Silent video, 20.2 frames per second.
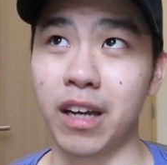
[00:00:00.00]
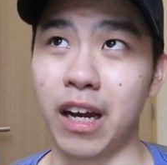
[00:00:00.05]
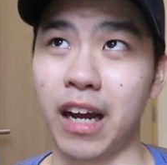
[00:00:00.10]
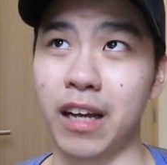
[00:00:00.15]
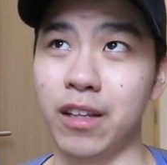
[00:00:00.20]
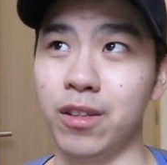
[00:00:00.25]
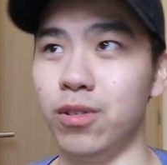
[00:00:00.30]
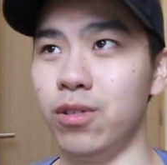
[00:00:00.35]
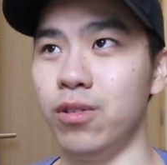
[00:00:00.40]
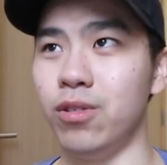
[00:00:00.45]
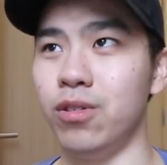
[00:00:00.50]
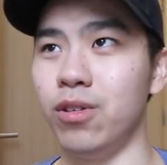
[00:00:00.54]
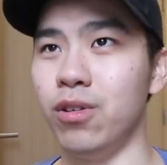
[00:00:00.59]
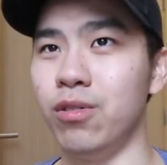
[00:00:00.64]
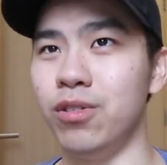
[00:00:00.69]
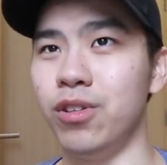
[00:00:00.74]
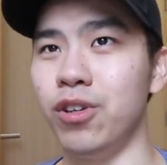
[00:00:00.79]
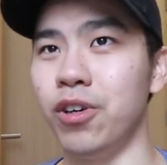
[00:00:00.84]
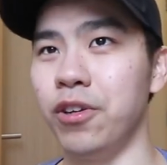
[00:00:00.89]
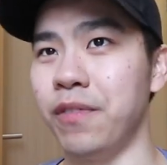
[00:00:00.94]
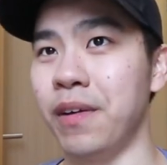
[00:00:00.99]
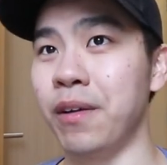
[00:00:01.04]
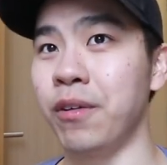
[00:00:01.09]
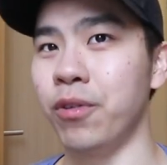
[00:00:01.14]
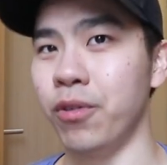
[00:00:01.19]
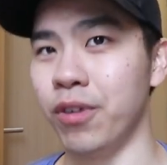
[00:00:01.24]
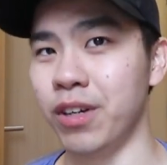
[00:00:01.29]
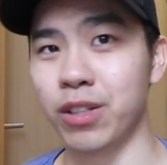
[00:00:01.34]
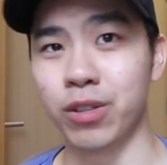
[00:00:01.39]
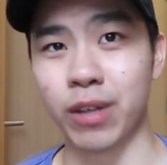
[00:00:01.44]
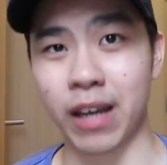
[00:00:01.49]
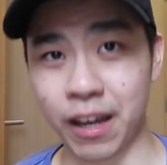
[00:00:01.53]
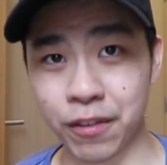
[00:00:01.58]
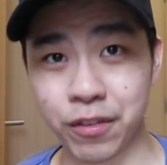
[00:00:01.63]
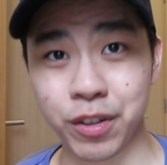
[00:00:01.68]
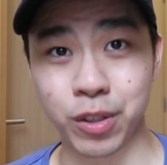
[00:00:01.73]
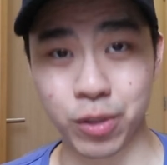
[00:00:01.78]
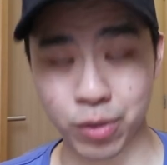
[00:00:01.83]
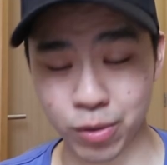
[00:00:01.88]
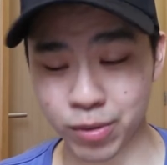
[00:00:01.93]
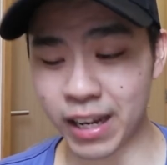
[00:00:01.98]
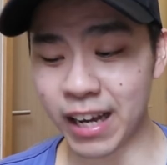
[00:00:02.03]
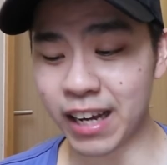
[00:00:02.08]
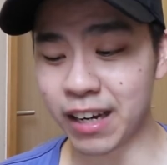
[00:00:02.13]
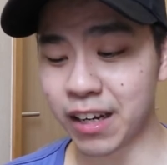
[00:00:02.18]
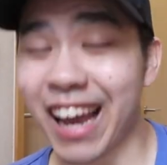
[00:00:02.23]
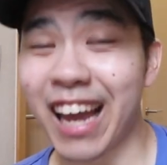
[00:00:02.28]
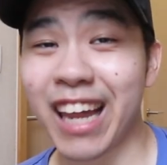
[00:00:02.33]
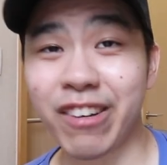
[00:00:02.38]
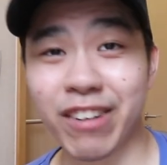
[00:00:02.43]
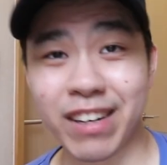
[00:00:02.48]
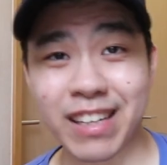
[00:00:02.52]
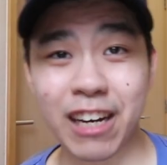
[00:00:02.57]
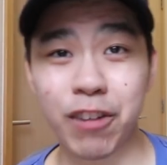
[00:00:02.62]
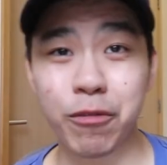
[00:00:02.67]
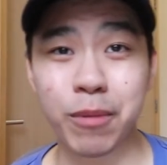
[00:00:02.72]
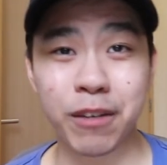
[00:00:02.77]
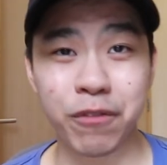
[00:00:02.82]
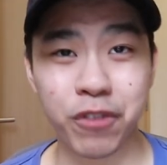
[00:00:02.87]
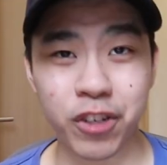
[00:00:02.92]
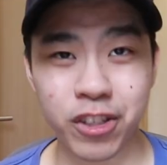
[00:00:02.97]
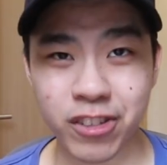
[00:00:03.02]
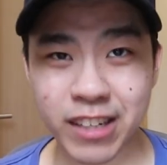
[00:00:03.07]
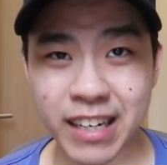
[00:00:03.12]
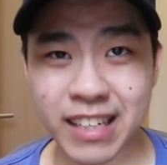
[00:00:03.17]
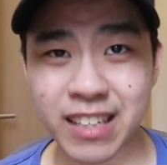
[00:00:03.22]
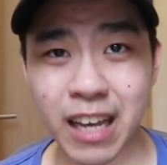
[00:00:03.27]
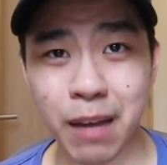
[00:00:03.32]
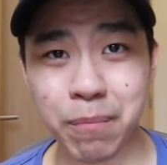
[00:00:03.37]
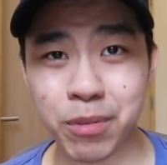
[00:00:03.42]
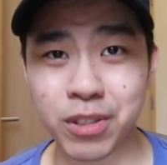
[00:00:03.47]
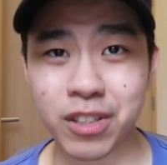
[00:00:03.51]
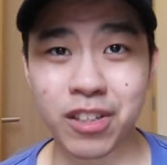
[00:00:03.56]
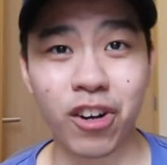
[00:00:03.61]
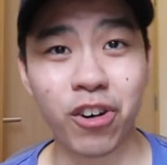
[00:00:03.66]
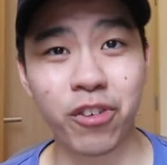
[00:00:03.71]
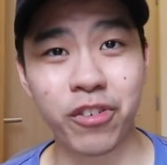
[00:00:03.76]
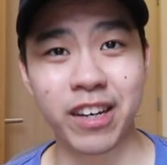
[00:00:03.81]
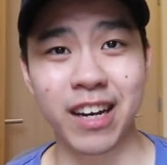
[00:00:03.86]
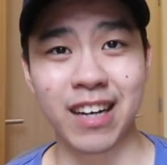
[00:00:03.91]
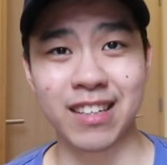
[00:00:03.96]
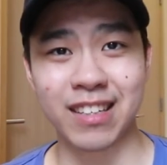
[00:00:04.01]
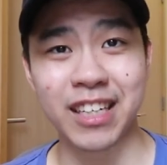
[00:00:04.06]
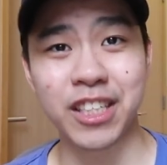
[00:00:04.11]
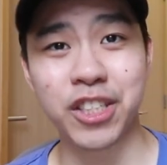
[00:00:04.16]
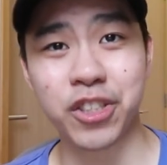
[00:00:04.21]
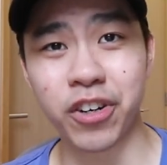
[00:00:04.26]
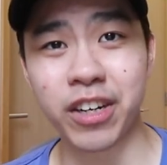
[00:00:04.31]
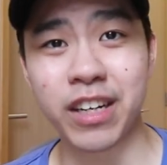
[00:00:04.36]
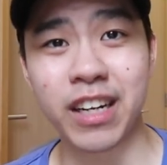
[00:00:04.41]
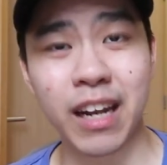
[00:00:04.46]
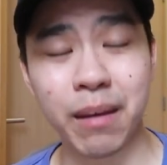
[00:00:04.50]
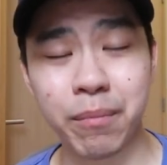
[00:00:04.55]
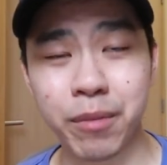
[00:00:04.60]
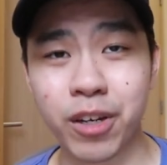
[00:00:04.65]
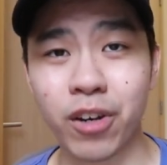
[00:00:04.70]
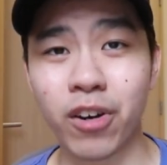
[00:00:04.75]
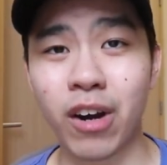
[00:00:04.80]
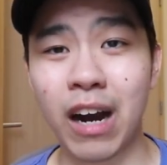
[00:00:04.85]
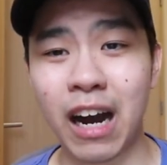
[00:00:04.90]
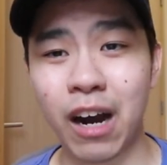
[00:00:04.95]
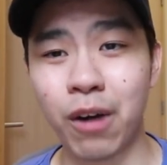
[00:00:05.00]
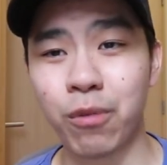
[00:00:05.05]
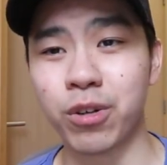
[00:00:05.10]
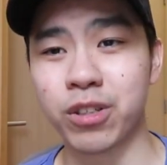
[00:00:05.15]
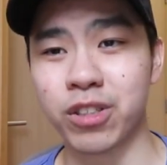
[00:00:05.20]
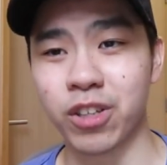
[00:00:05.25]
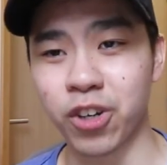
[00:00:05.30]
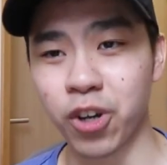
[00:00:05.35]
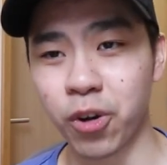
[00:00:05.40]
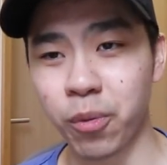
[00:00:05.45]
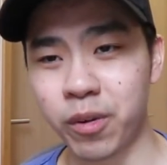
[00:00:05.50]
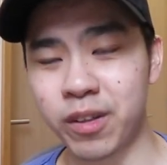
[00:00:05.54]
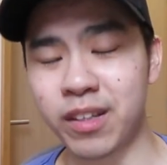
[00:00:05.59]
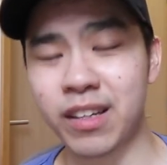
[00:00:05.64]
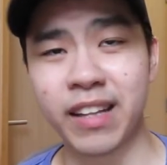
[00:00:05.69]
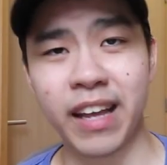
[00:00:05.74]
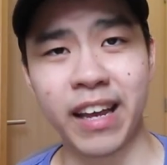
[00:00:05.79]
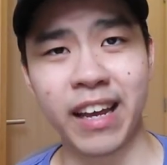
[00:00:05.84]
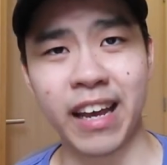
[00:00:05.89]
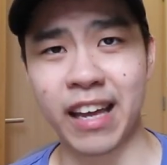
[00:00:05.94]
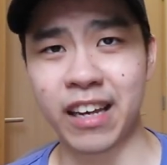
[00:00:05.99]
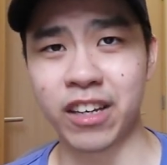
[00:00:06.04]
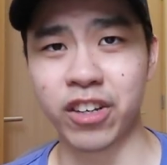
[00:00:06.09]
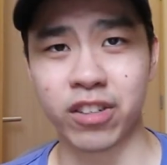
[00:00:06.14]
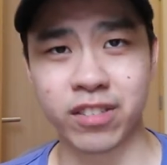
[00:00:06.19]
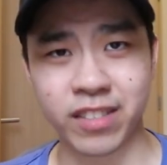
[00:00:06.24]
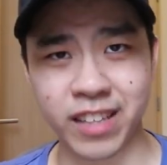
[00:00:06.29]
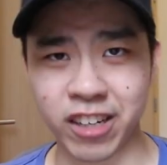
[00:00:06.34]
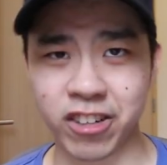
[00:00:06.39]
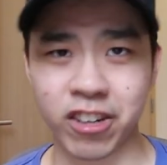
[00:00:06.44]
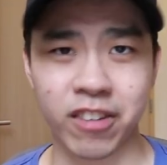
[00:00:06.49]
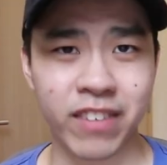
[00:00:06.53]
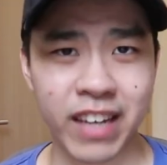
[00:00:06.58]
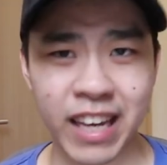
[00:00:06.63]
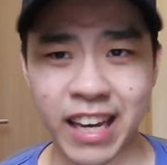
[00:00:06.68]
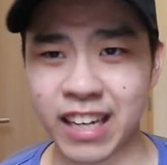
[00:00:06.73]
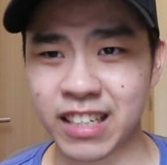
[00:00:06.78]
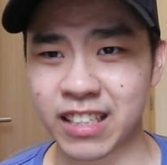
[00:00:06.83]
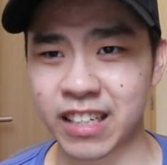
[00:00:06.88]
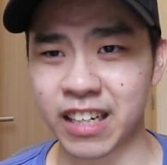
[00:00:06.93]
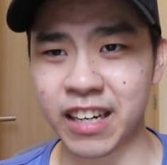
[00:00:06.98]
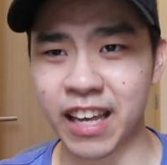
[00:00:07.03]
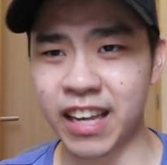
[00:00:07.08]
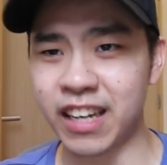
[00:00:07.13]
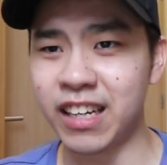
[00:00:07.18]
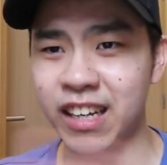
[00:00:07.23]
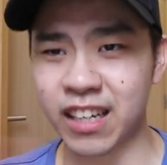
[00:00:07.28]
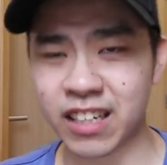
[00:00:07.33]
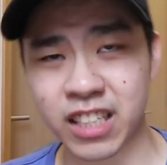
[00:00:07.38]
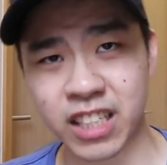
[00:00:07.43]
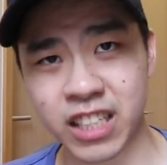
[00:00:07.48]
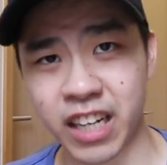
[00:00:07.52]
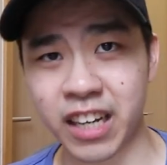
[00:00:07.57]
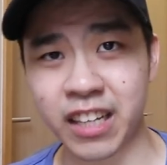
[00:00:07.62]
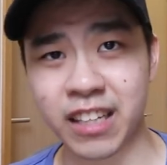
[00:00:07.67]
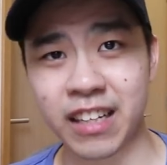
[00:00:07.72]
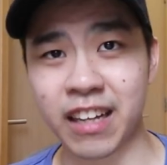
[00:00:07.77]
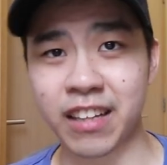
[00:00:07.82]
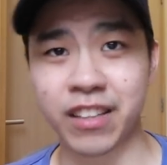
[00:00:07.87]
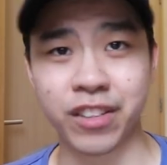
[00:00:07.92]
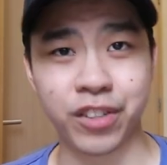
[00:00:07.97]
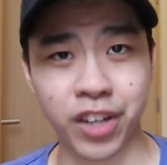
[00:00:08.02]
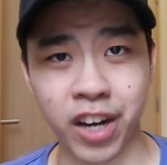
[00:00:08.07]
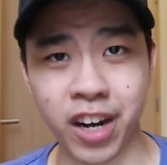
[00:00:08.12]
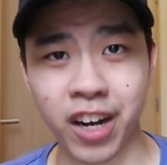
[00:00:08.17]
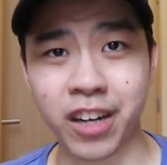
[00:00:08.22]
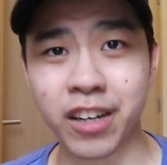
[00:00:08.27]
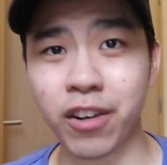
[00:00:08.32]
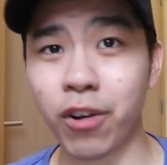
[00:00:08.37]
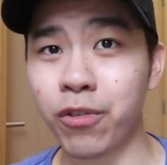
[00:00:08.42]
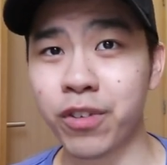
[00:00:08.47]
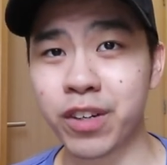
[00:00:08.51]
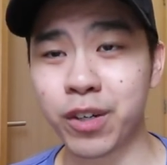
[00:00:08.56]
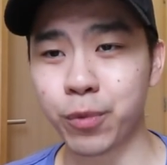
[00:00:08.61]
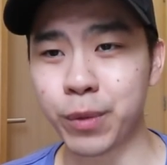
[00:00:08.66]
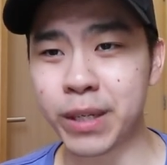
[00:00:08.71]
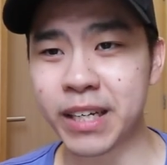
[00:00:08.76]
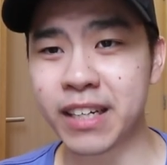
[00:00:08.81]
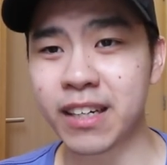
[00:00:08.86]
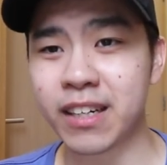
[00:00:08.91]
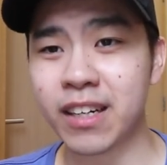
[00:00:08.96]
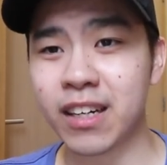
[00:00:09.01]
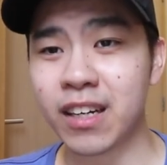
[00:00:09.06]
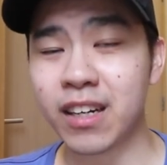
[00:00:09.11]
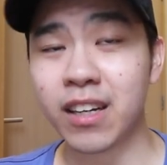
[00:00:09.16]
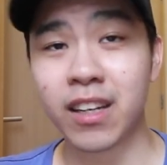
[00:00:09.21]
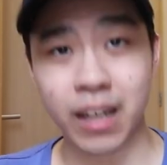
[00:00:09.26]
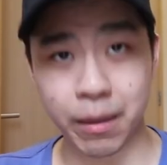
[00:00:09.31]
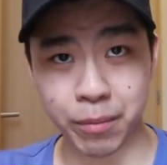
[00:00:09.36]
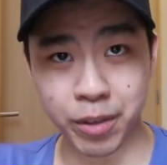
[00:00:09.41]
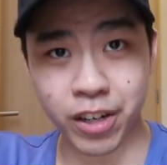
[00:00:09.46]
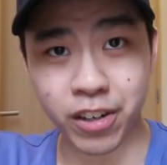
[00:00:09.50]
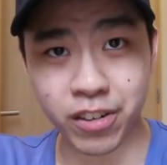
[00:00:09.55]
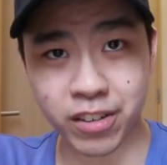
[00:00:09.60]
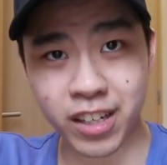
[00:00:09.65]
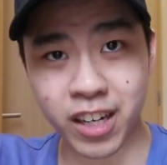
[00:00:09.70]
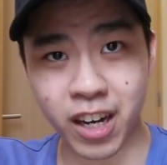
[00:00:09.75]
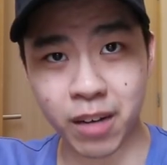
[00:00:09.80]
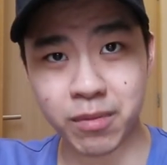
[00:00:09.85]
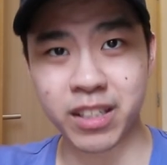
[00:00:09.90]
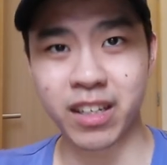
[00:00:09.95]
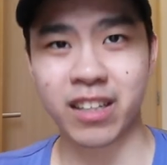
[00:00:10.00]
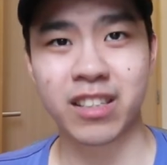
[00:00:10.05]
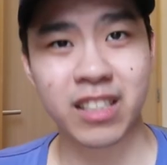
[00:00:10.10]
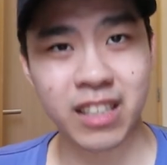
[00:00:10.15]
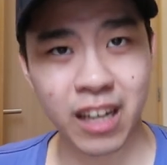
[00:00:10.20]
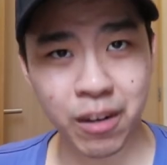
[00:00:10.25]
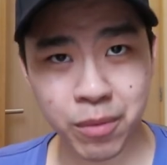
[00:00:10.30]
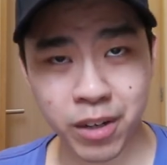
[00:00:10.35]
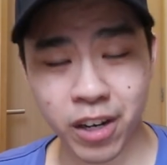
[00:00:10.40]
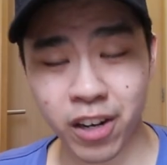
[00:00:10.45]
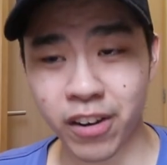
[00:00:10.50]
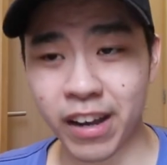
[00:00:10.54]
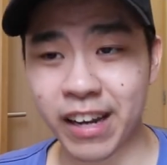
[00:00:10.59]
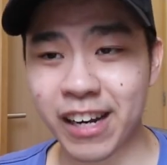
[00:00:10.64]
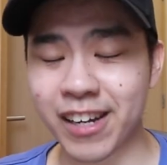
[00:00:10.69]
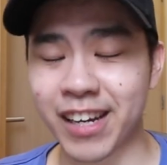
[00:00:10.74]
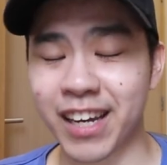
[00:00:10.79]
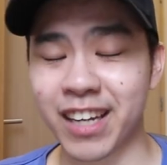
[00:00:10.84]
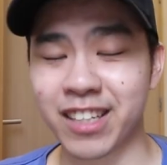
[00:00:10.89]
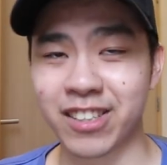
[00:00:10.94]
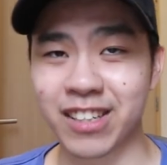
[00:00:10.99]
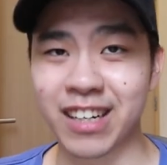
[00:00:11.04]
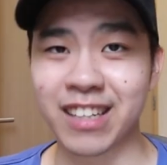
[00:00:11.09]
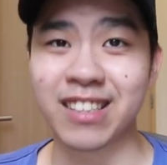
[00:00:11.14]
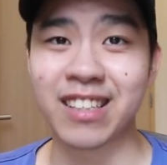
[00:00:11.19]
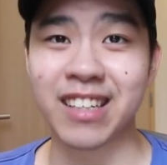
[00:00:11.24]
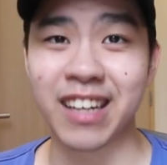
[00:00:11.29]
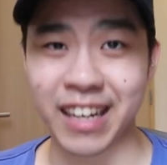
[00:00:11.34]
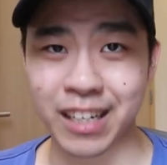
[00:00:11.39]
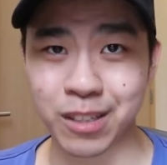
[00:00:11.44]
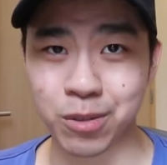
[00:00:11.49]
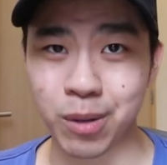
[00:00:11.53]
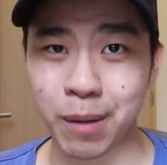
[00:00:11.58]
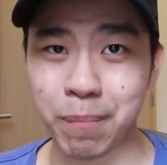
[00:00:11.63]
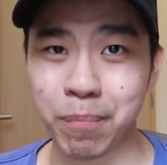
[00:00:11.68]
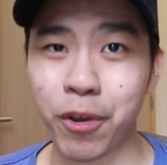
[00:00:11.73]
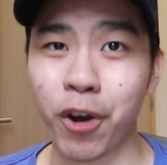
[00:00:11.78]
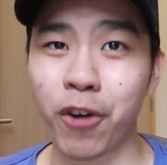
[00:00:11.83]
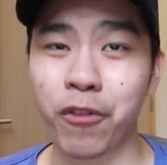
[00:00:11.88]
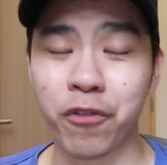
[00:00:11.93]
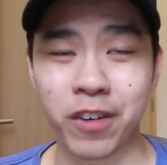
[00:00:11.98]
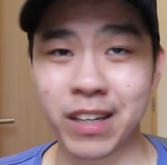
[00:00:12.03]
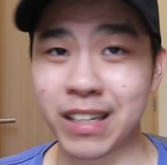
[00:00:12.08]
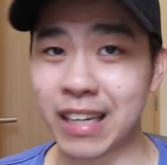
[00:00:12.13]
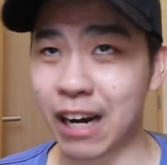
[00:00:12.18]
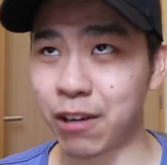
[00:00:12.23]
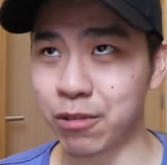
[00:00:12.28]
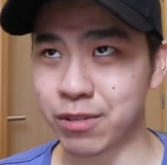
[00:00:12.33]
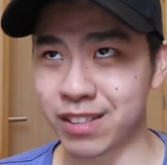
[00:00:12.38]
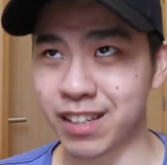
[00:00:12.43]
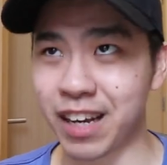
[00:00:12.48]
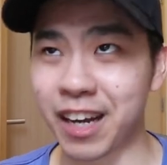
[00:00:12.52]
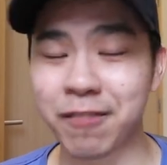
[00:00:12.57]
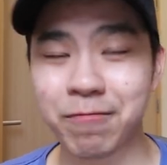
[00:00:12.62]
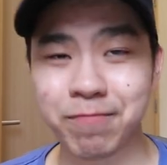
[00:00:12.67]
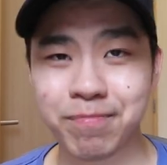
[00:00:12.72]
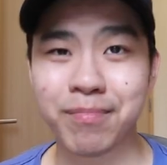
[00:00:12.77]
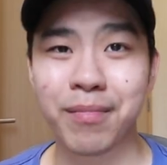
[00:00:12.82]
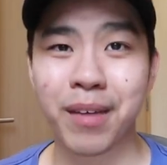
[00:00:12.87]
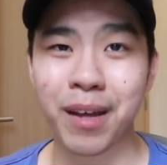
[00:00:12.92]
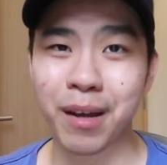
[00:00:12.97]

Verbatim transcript: I don't know if I'm going to ever do that. Anyway, that'll be it for today's episode. Hope you guys enjoyed it. Let me know how was your community day and your Zekrom catch and any other shiny that you caught over the week. Let me know in the comment section down below and I'll catch you guys in the next one. Hopefully outside.